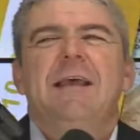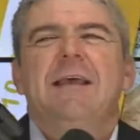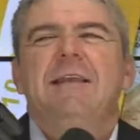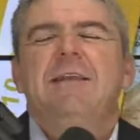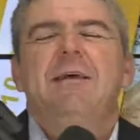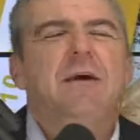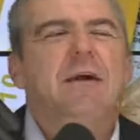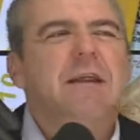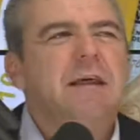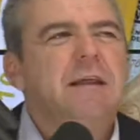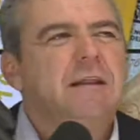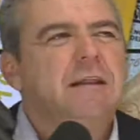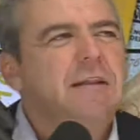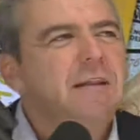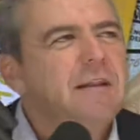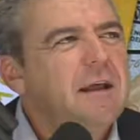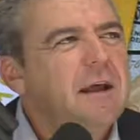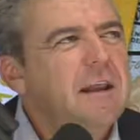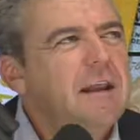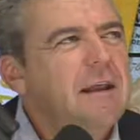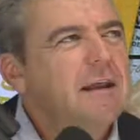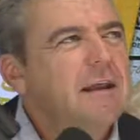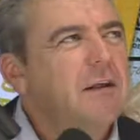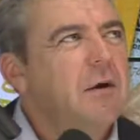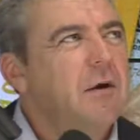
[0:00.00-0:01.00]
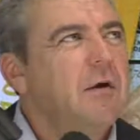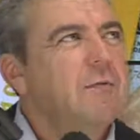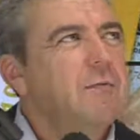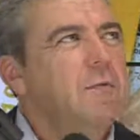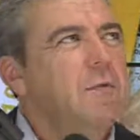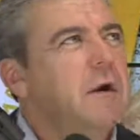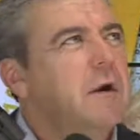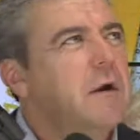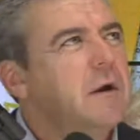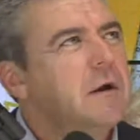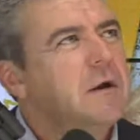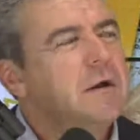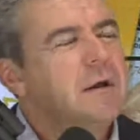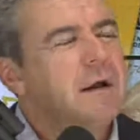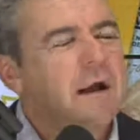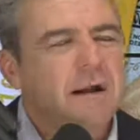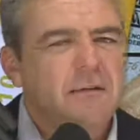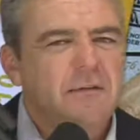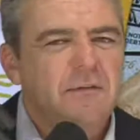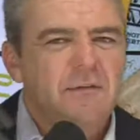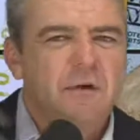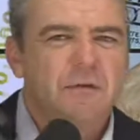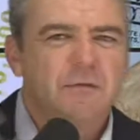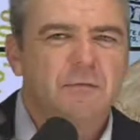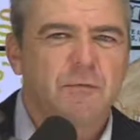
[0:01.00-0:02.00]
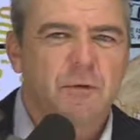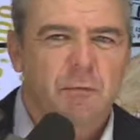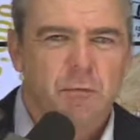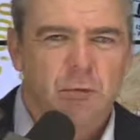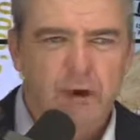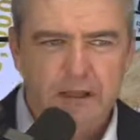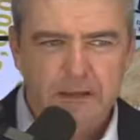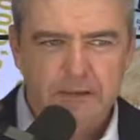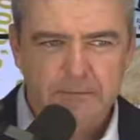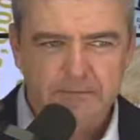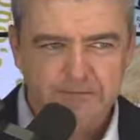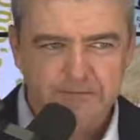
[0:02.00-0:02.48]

No, I didn't. I didn't get a hardware. I got a software wallet.